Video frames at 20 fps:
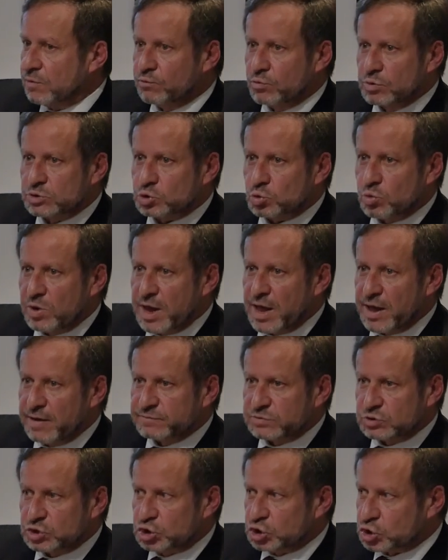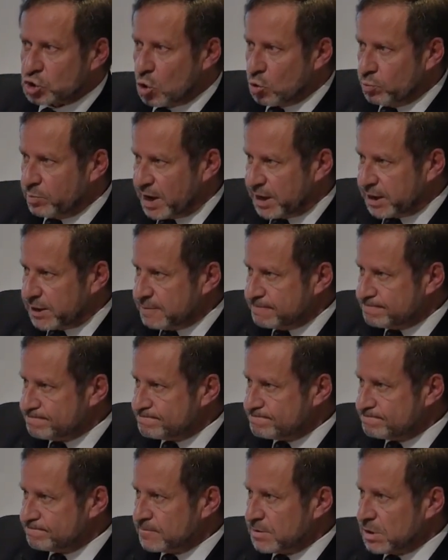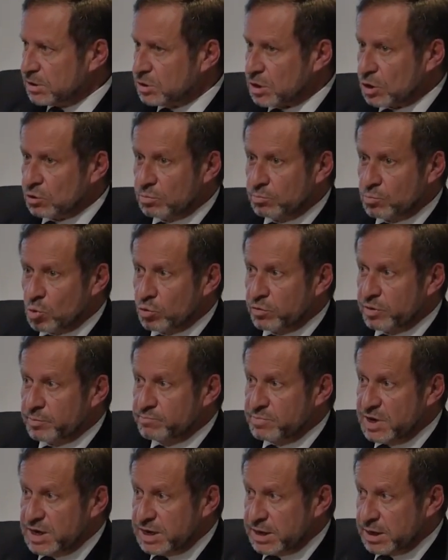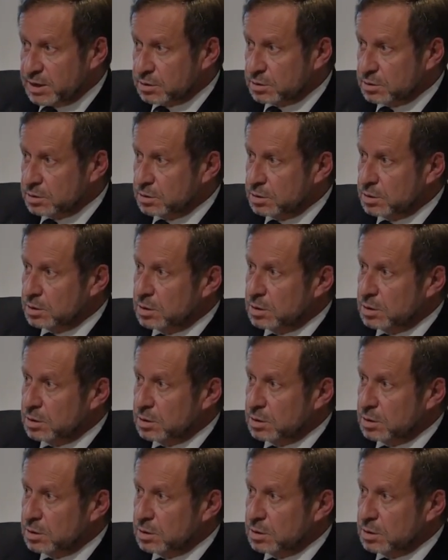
of which we have so many, that are more immediate,